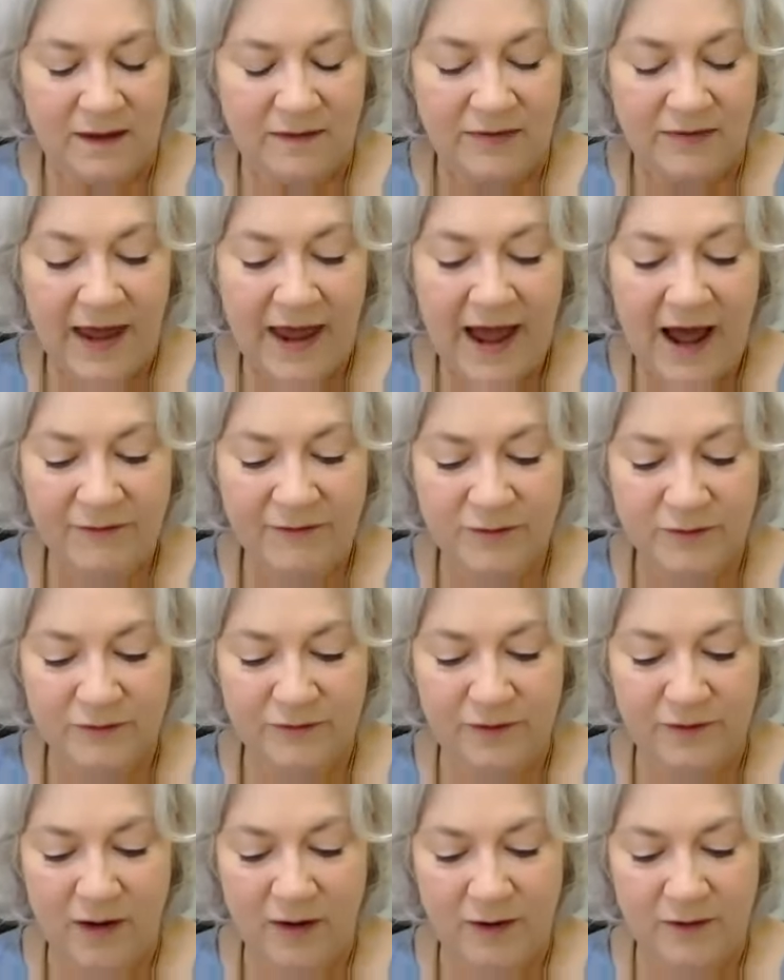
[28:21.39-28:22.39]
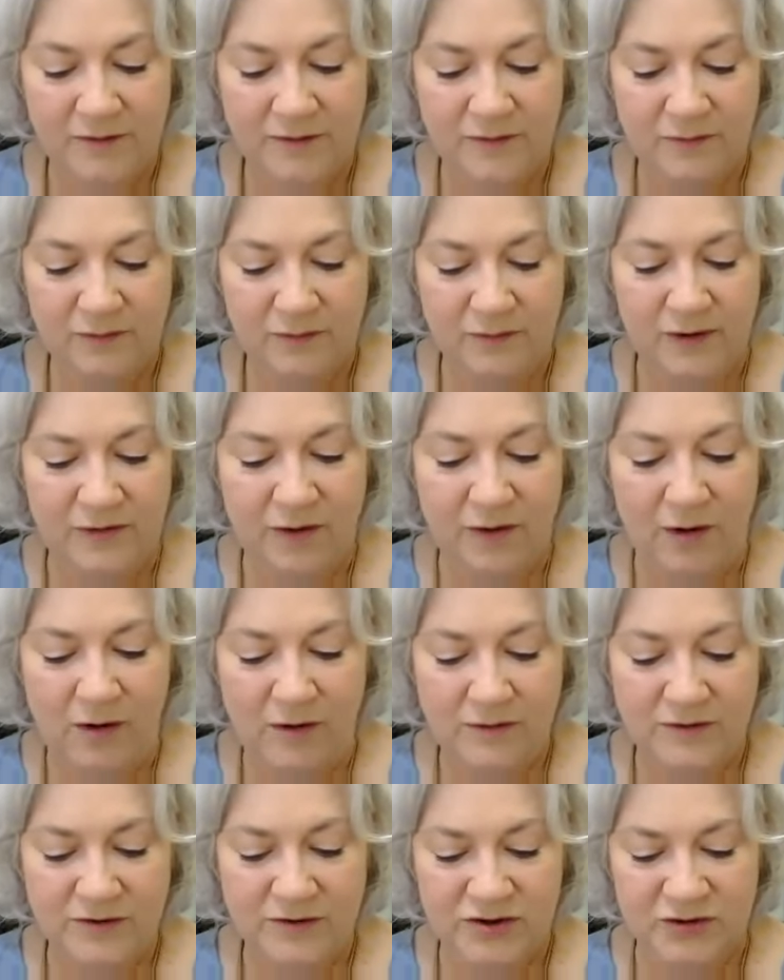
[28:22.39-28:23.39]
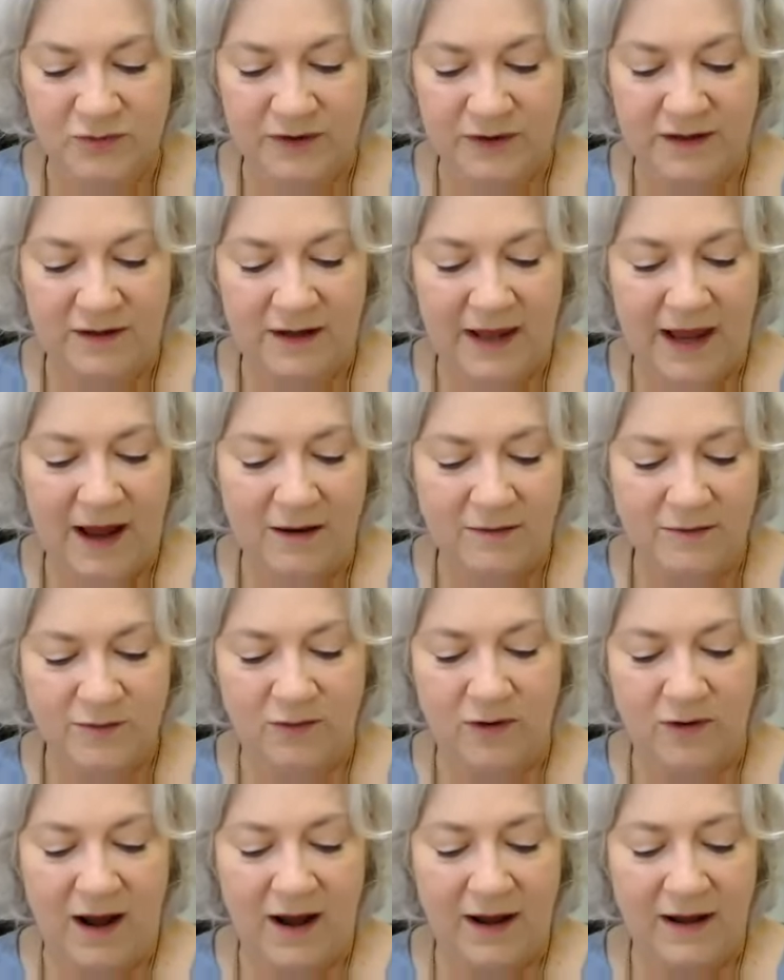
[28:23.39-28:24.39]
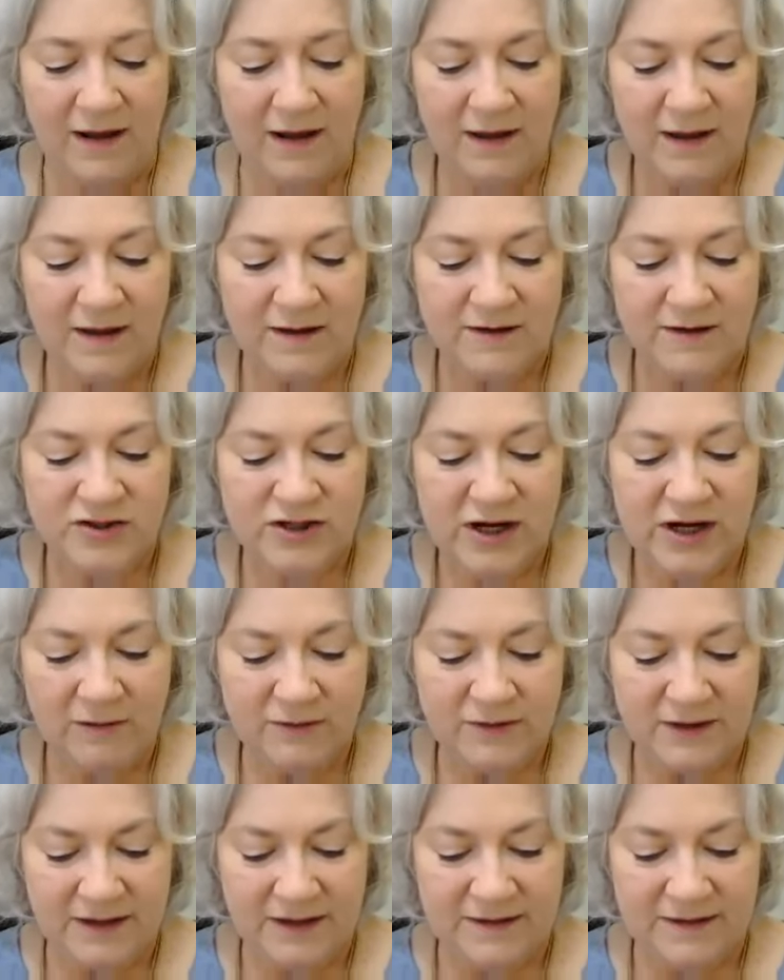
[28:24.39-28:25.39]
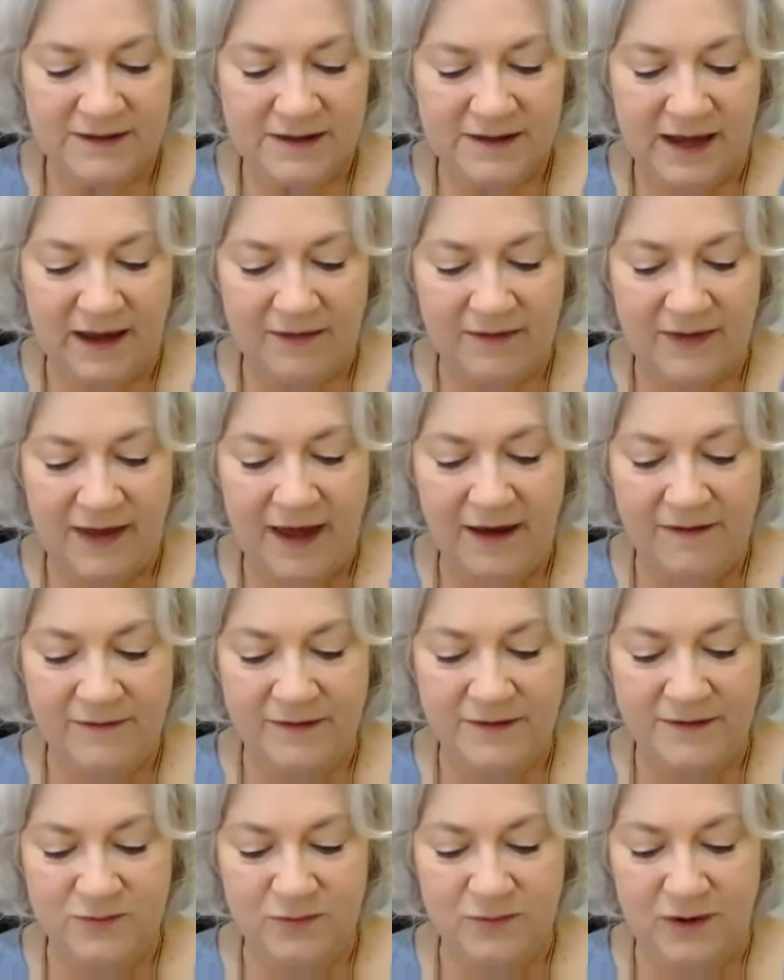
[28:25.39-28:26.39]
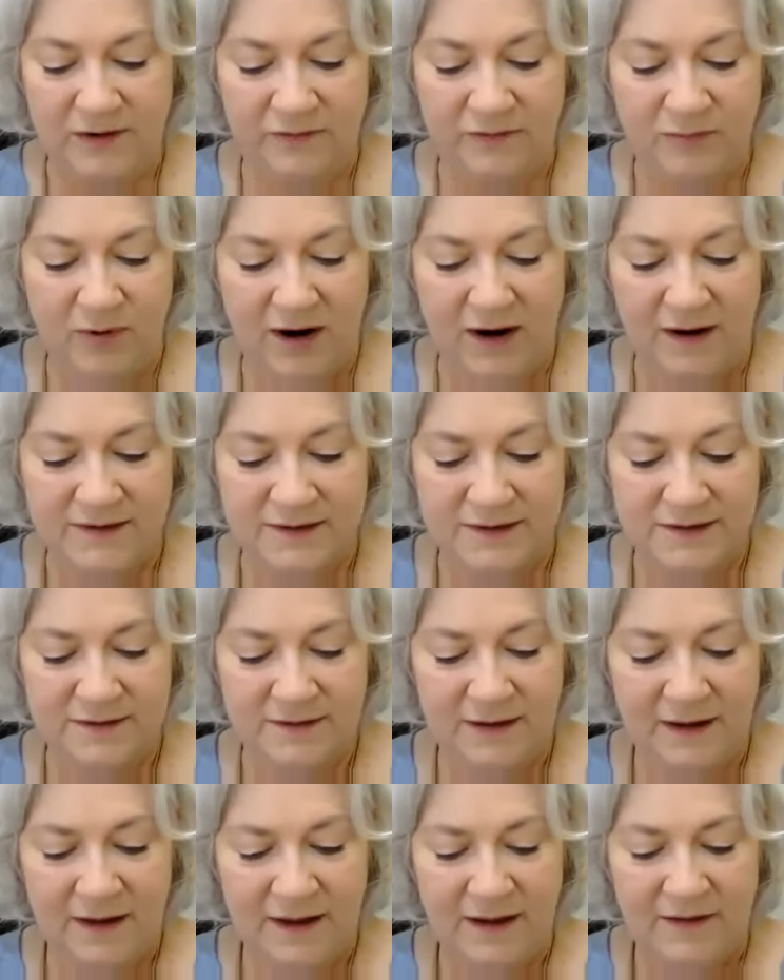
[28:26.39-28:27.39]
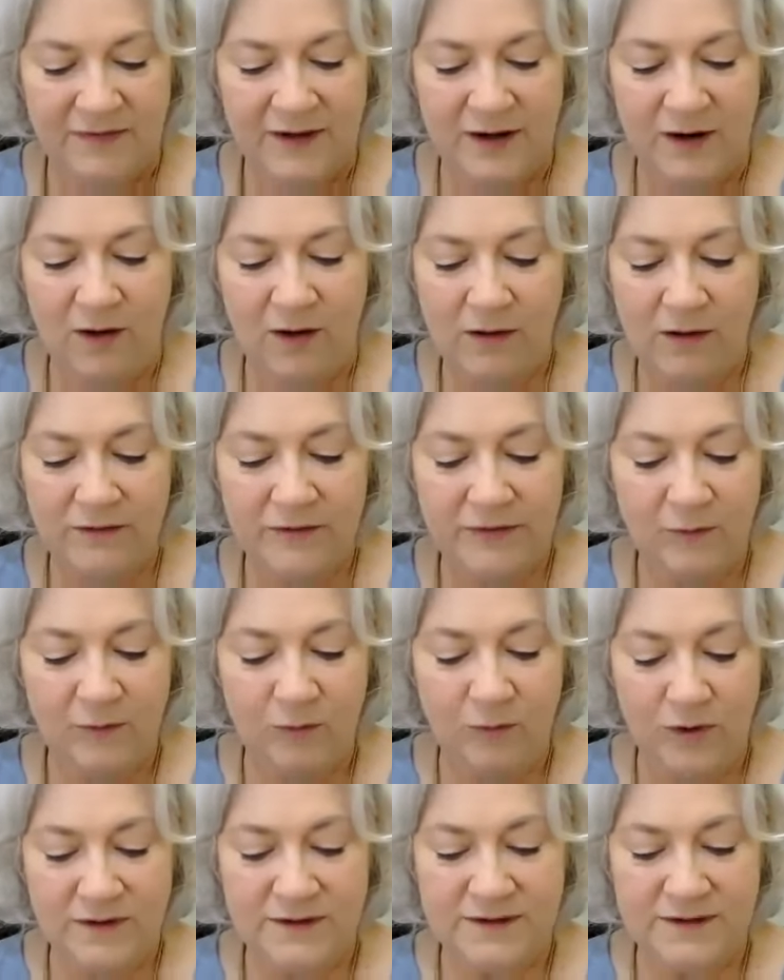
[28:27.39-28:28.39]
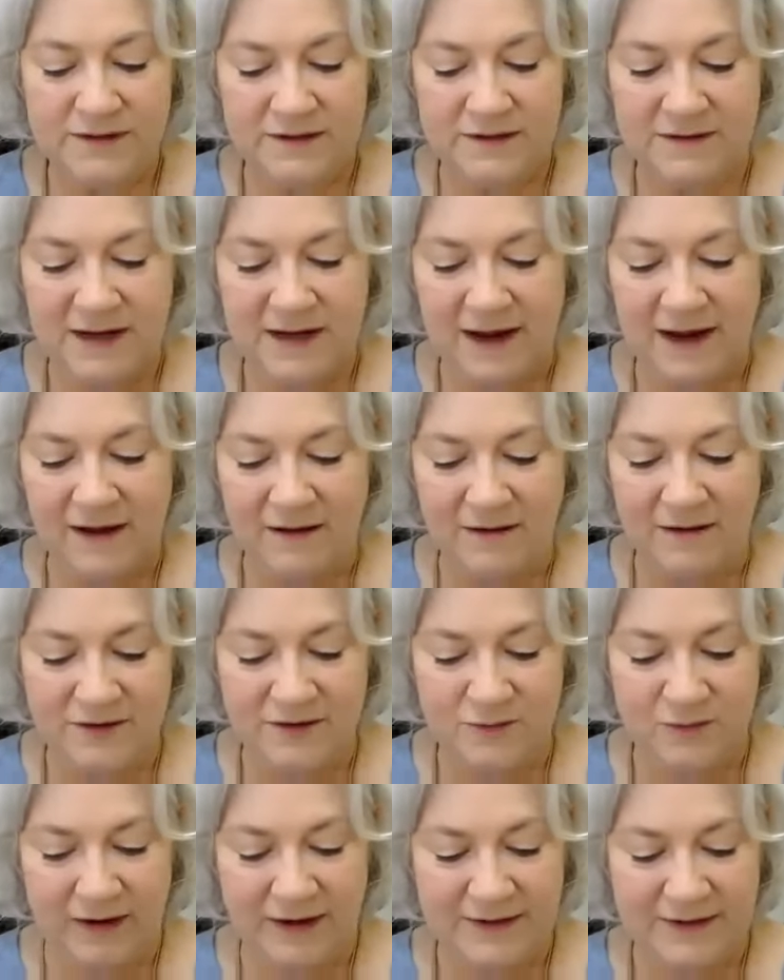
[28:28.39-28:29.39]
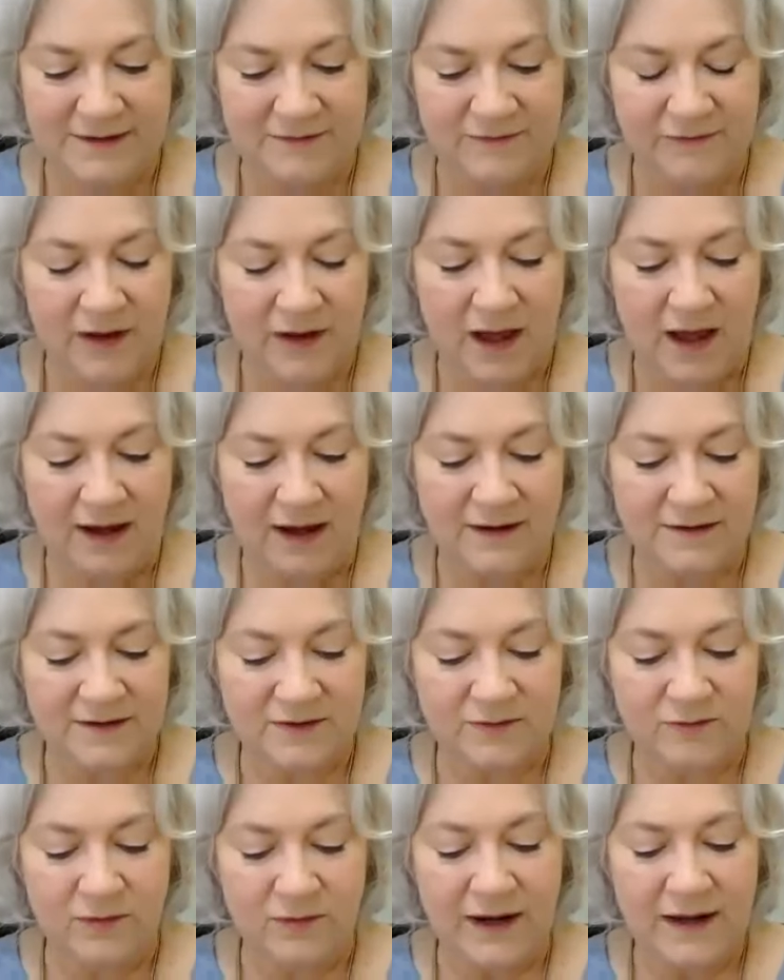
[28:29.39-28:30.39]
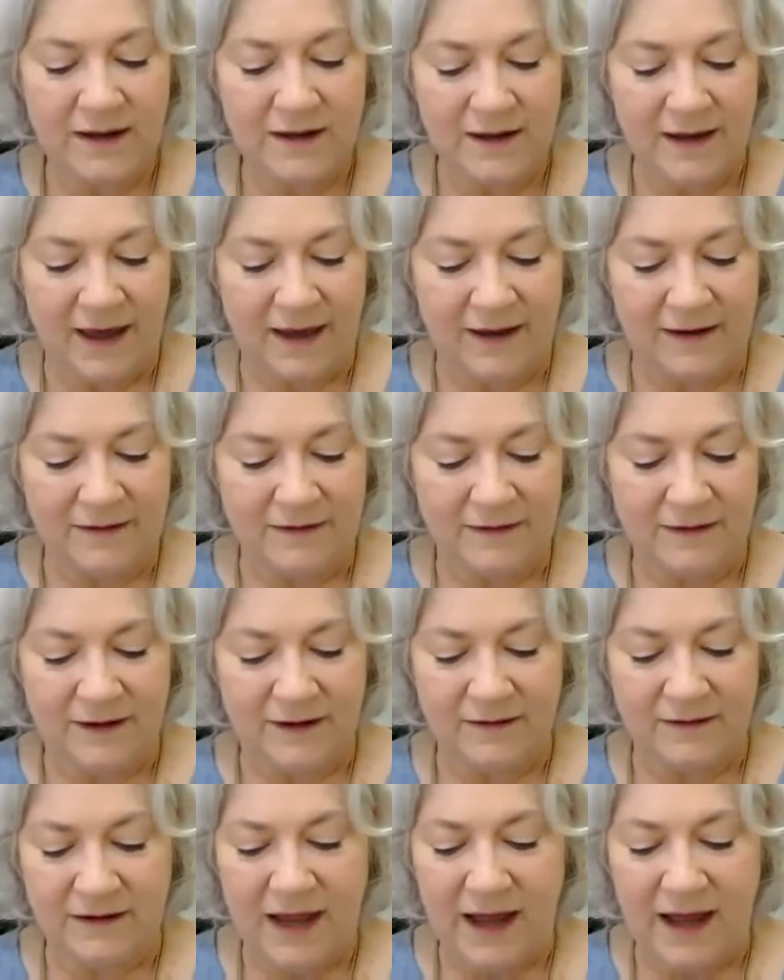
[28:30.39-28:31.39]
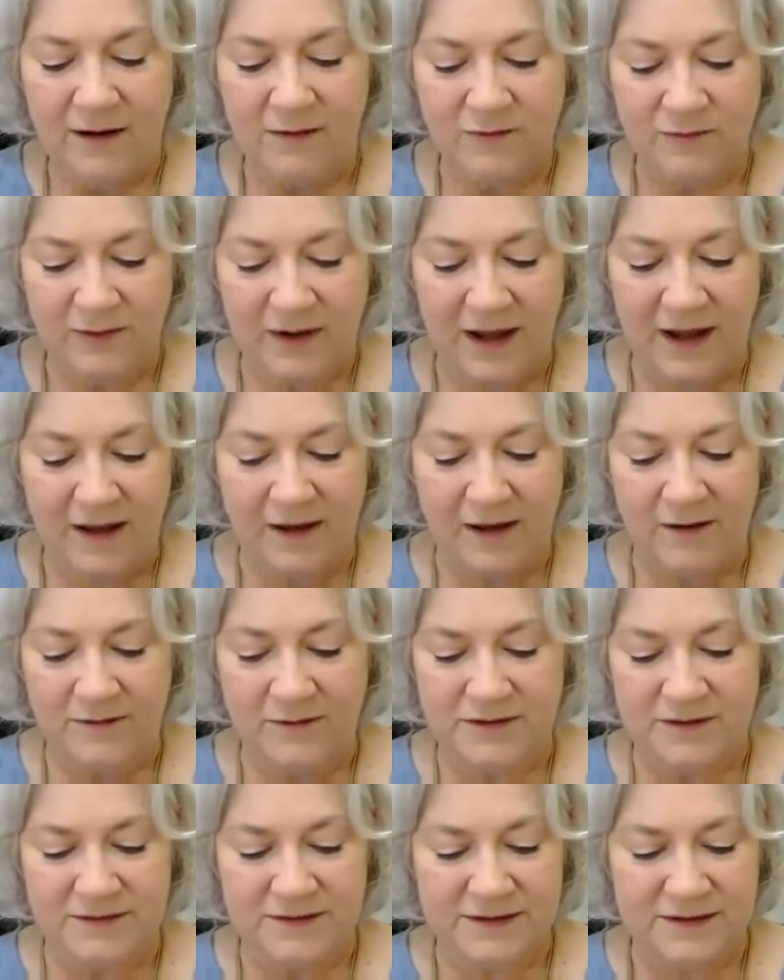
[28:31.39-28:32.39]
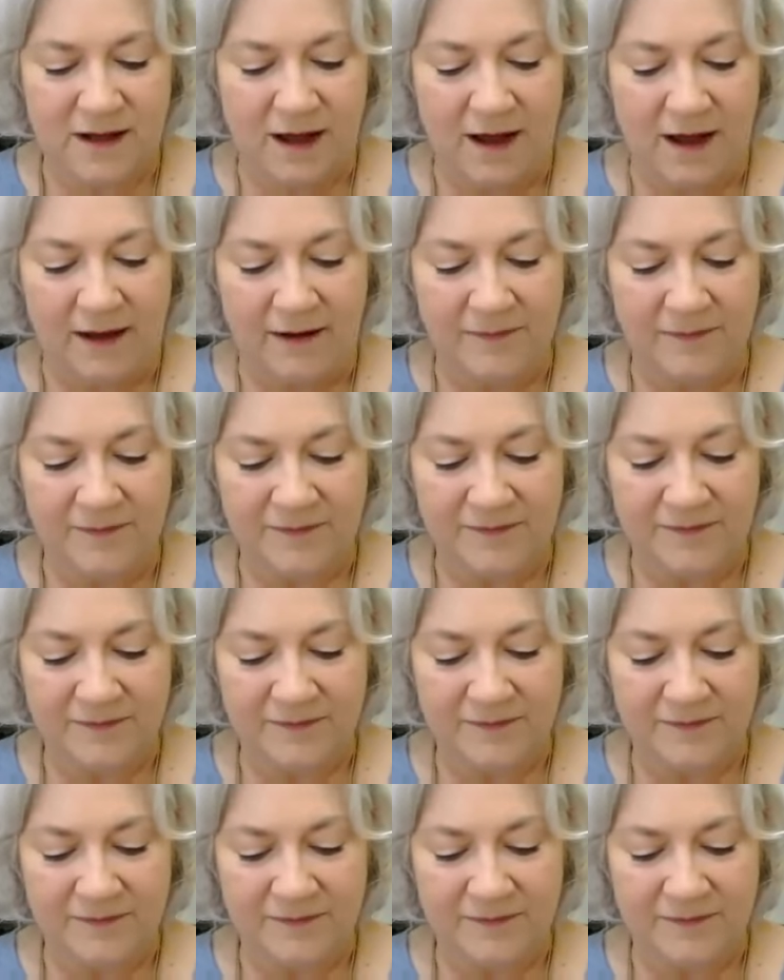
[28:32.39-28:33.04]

They after followed with all shrill outcry, shouting as they the heavens would have brast, that all the woods and dales where he did fly did ring again, and loud re-echo to the sky.